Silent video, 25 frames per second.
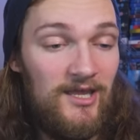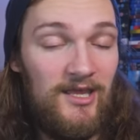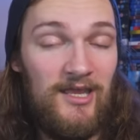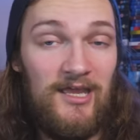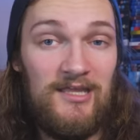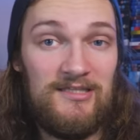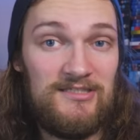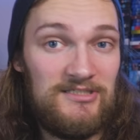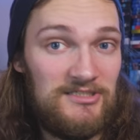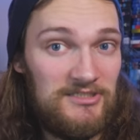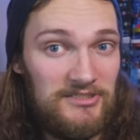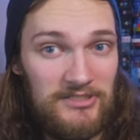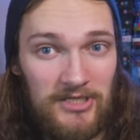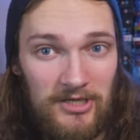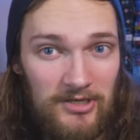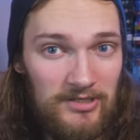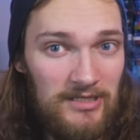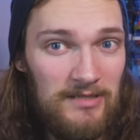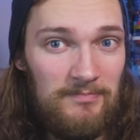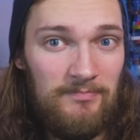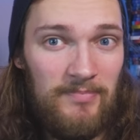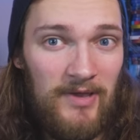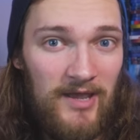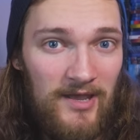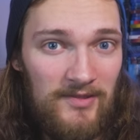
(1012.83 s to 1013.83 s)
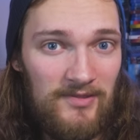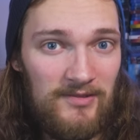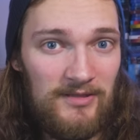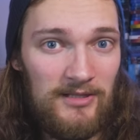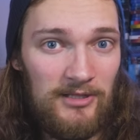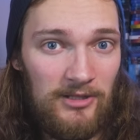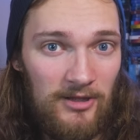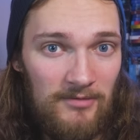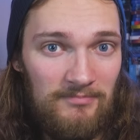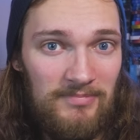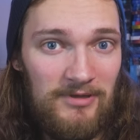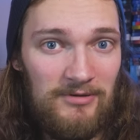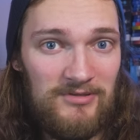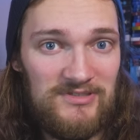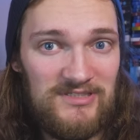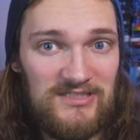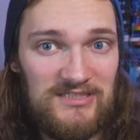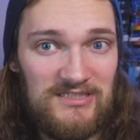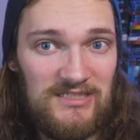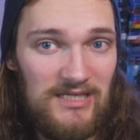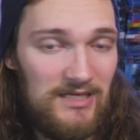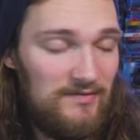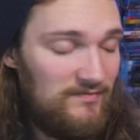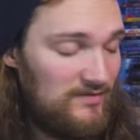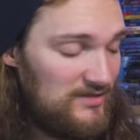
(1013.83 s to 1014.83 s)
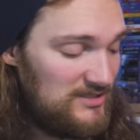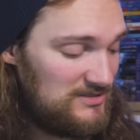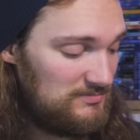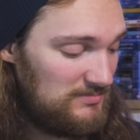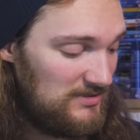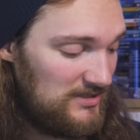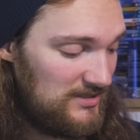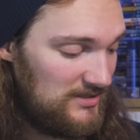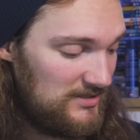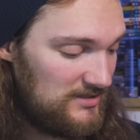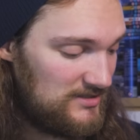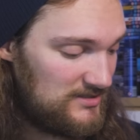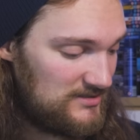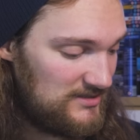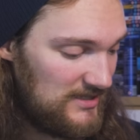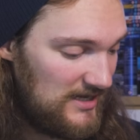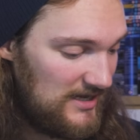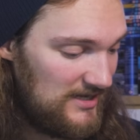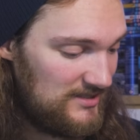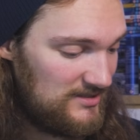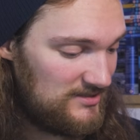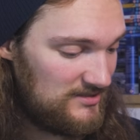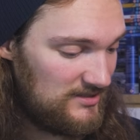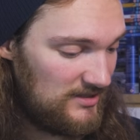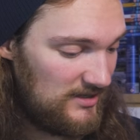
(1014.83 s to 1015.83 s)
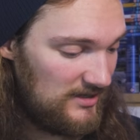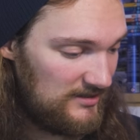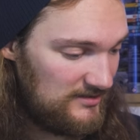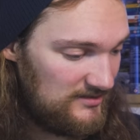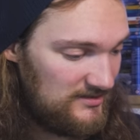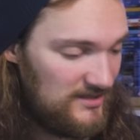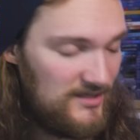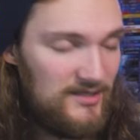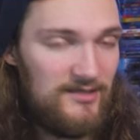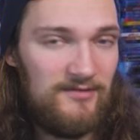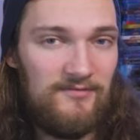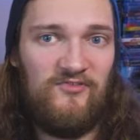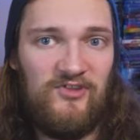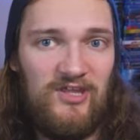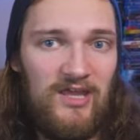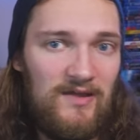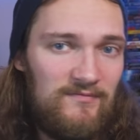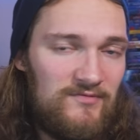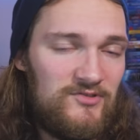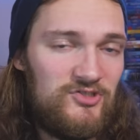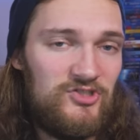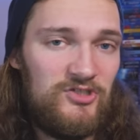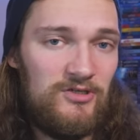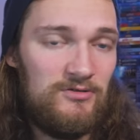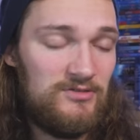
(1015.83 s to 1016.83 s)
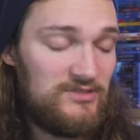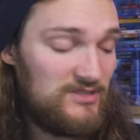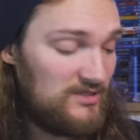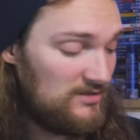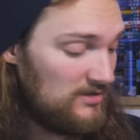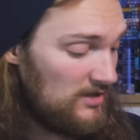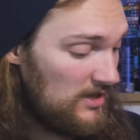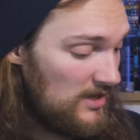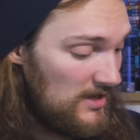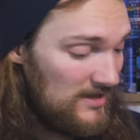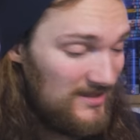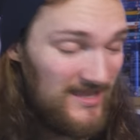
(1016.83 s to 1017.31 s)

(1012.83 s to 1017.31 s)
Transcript: it's certainly better than a lot of built-in T V speakers, and I think for the average user,